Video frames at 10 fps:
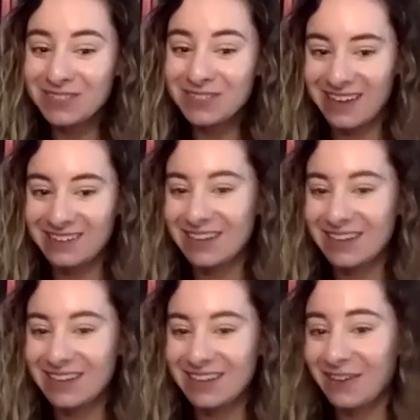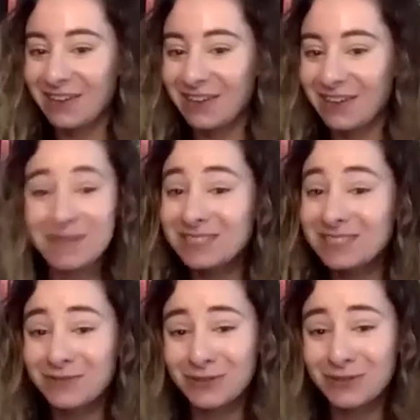and I've been in the
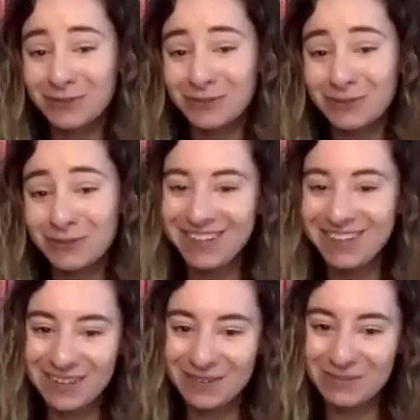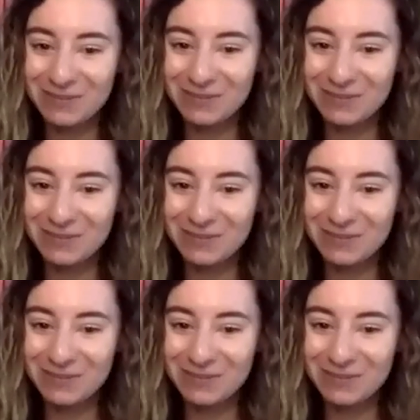business for almost 10 years now.